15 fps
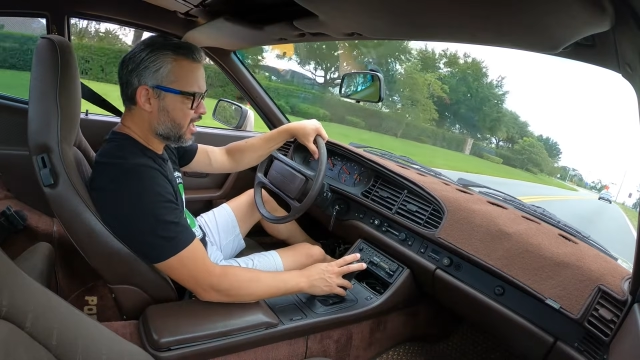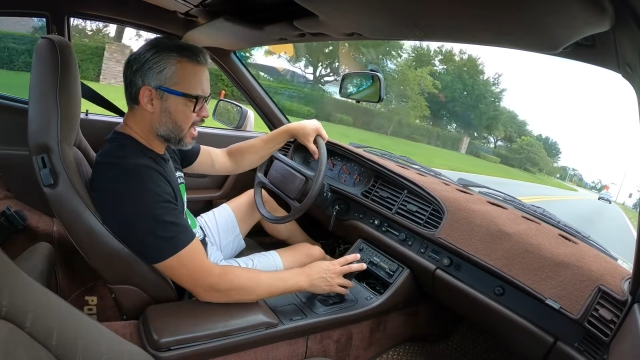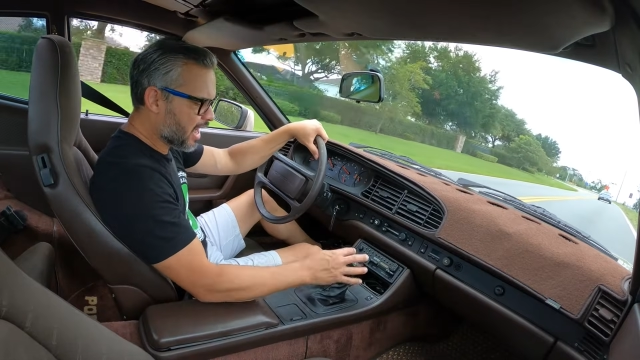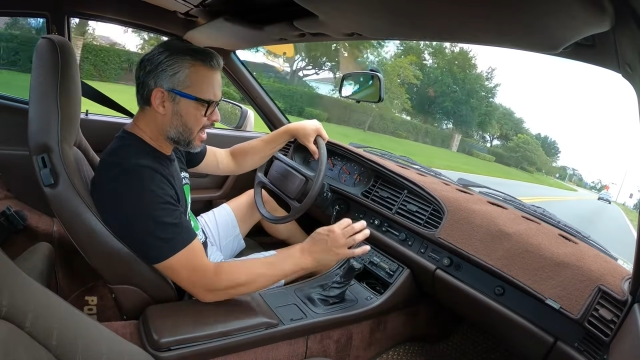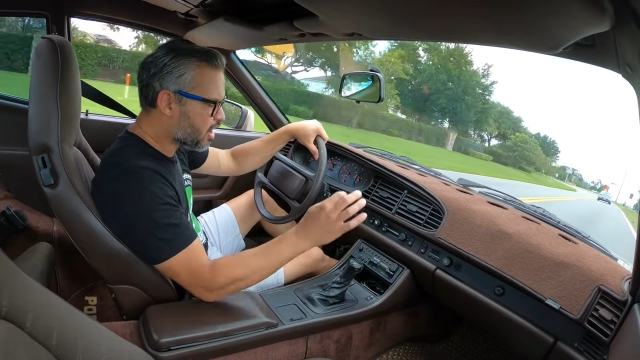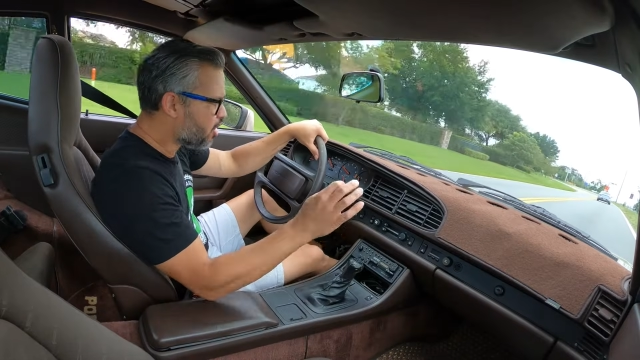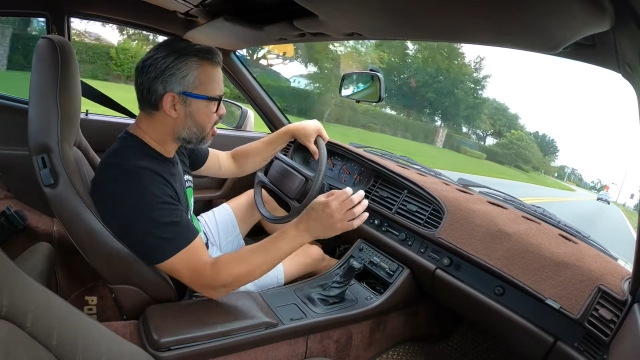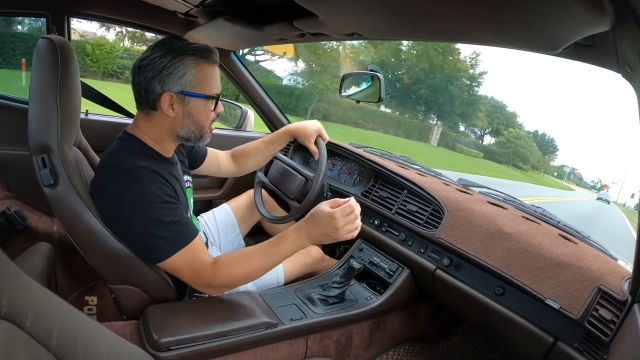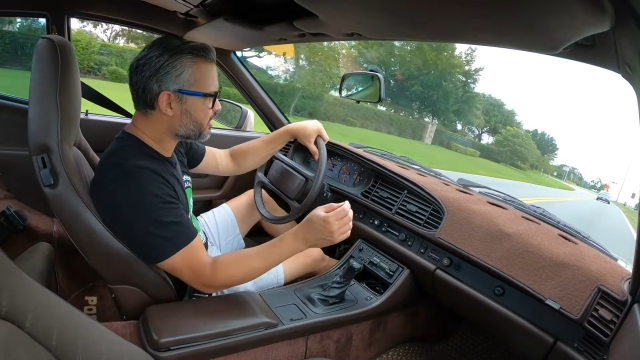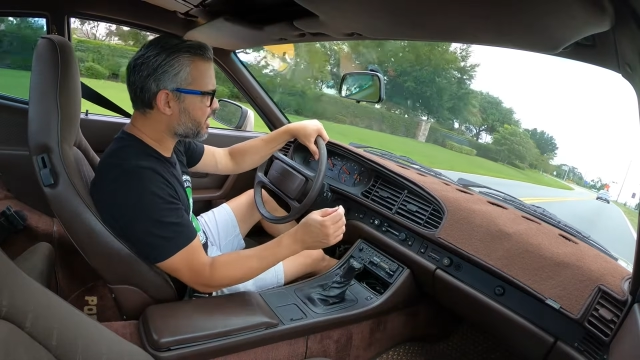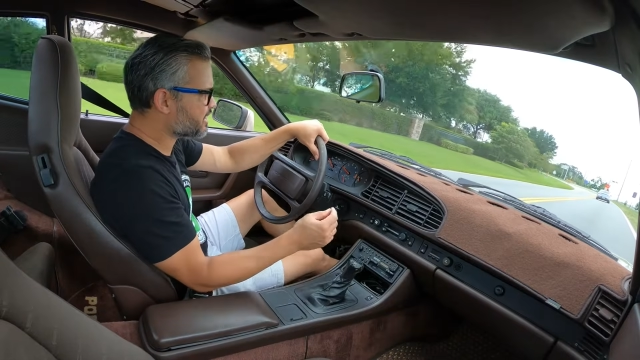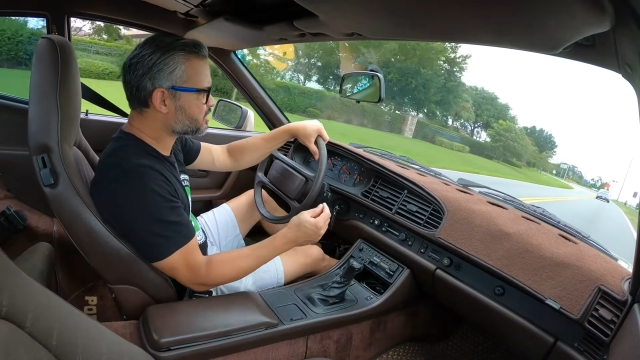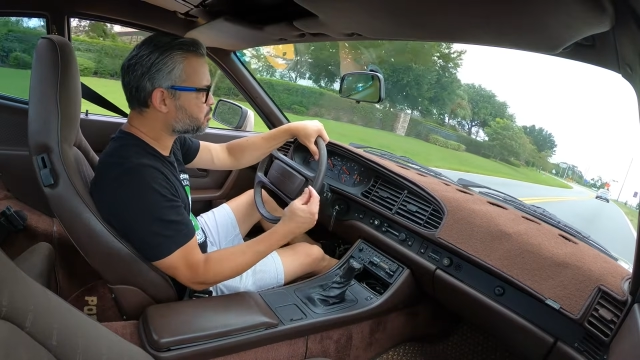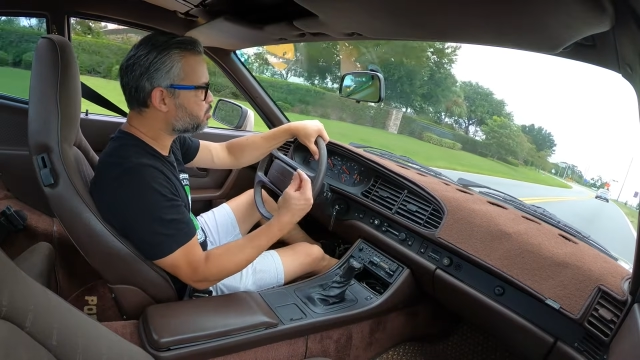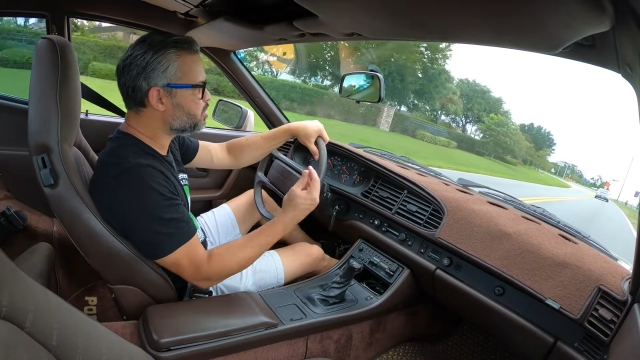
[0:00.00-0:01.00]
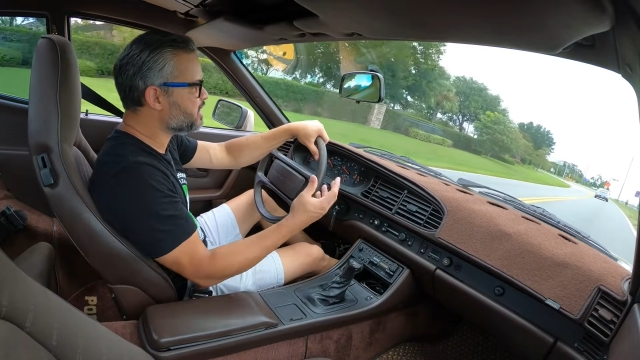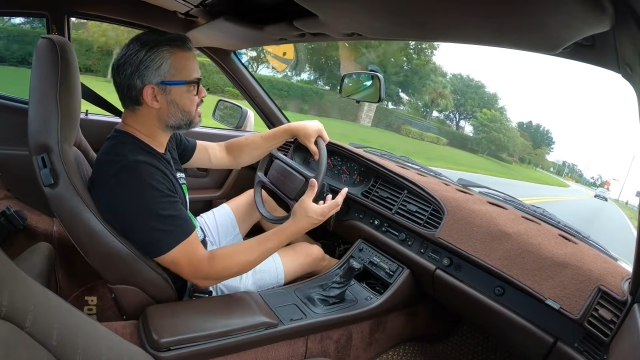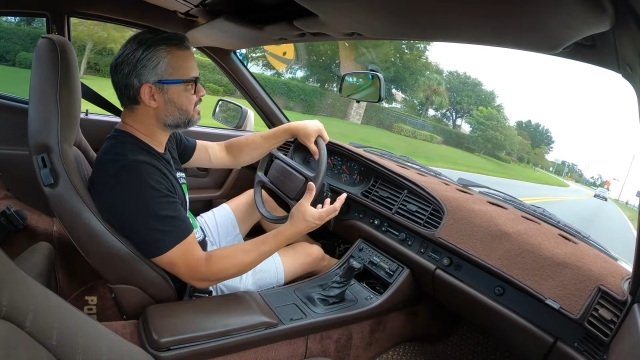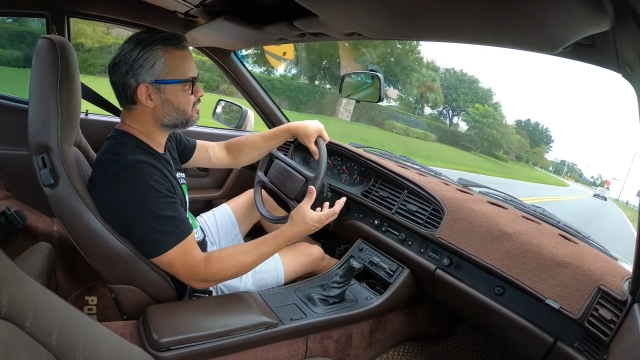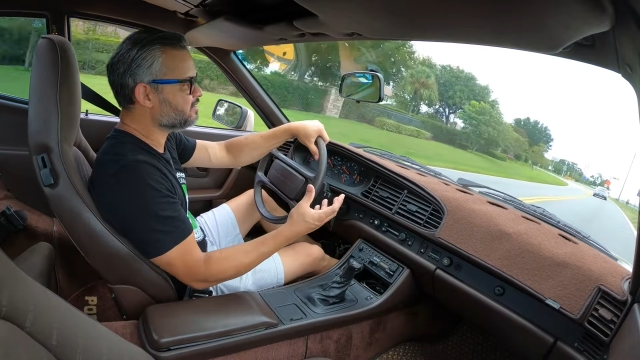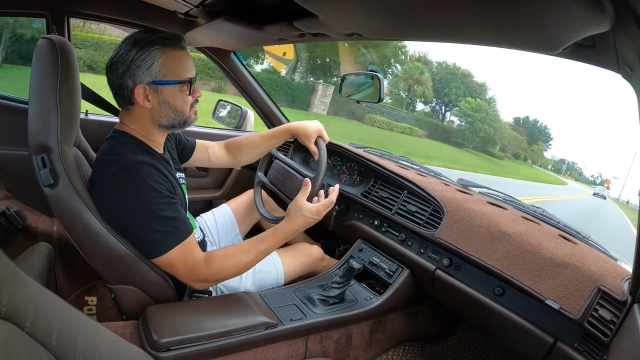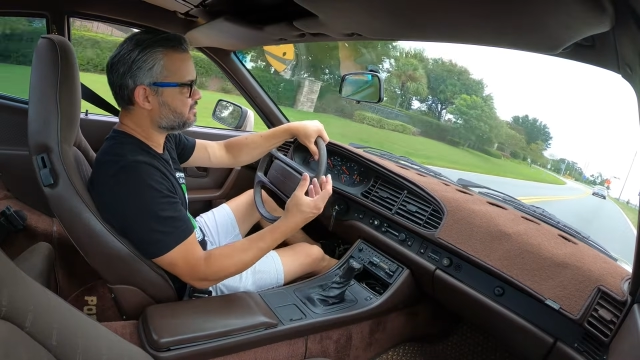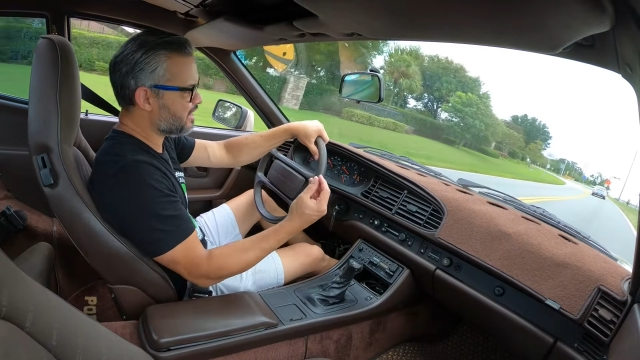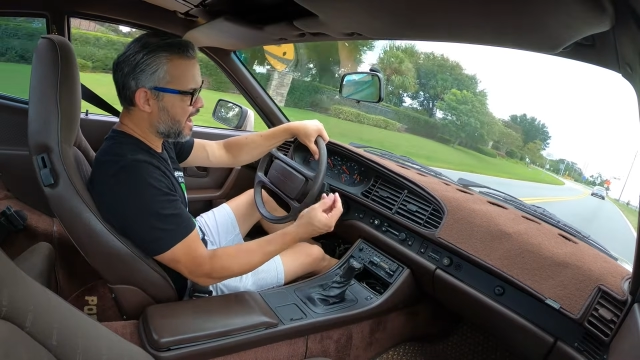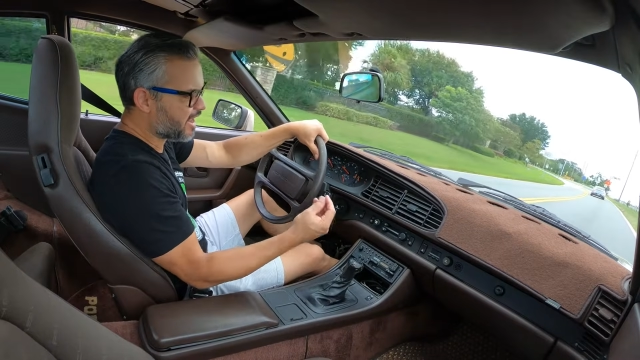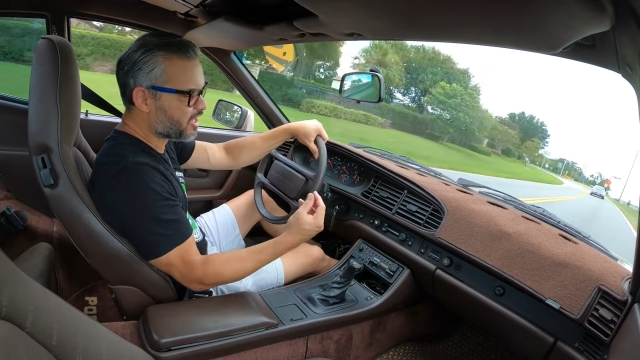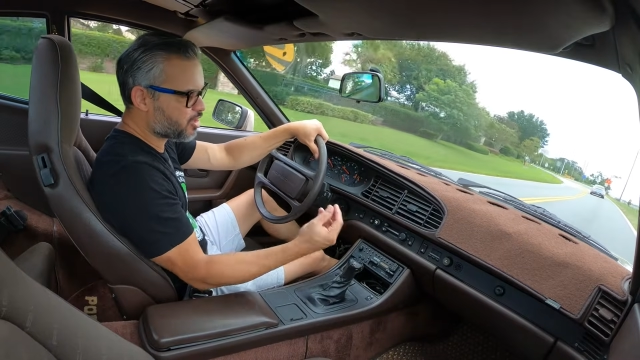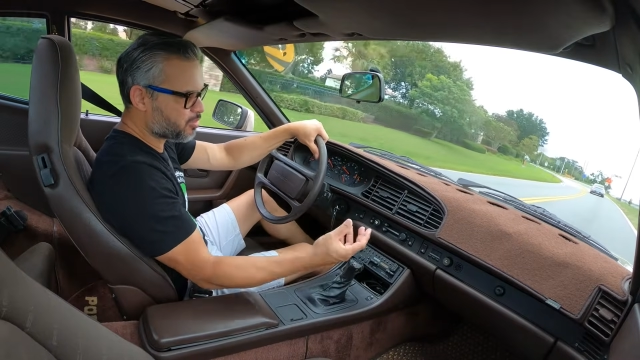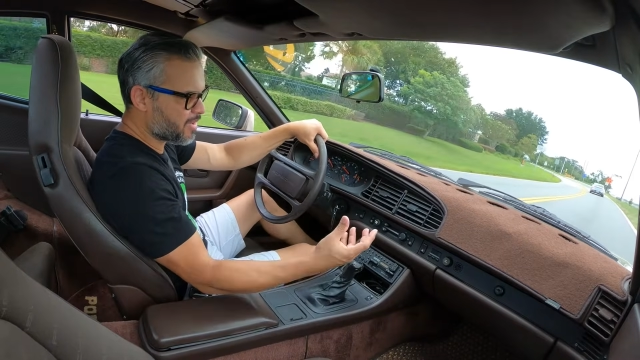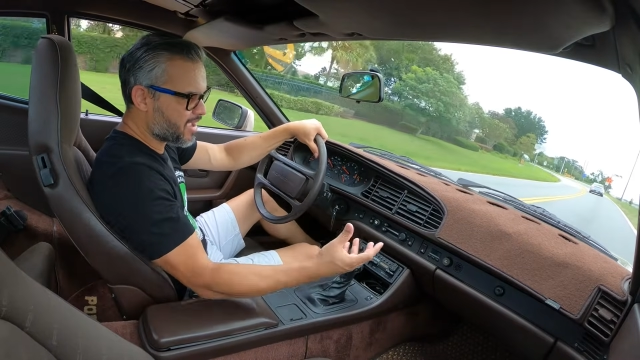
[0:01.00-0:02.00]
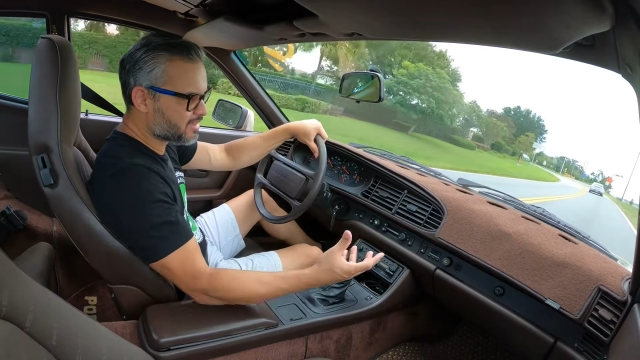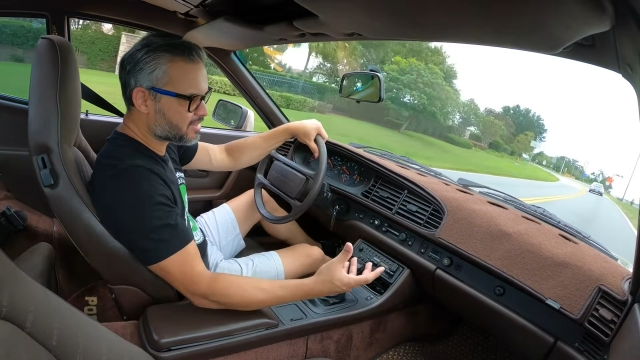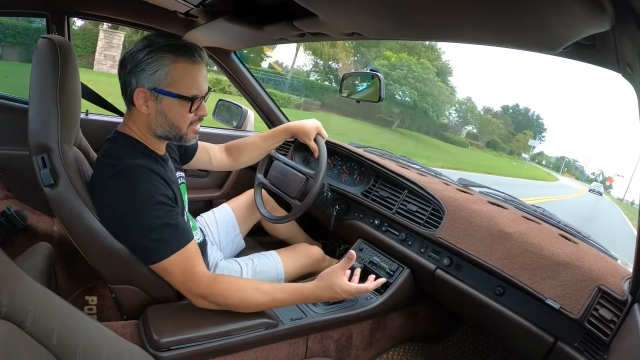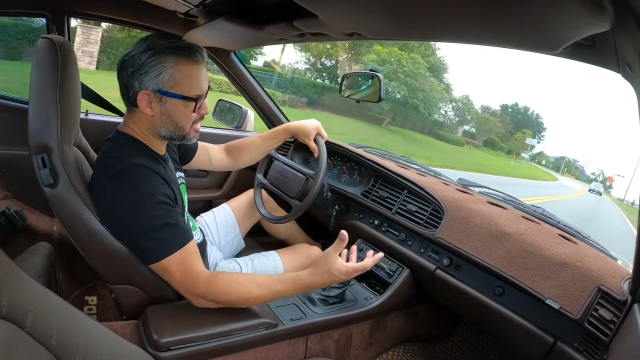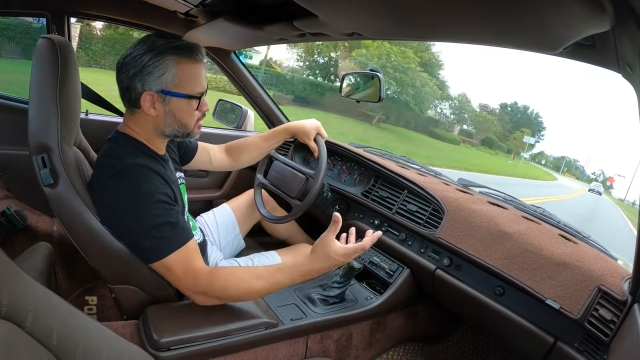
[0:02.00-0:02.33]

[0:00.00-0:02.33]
A car that's been documented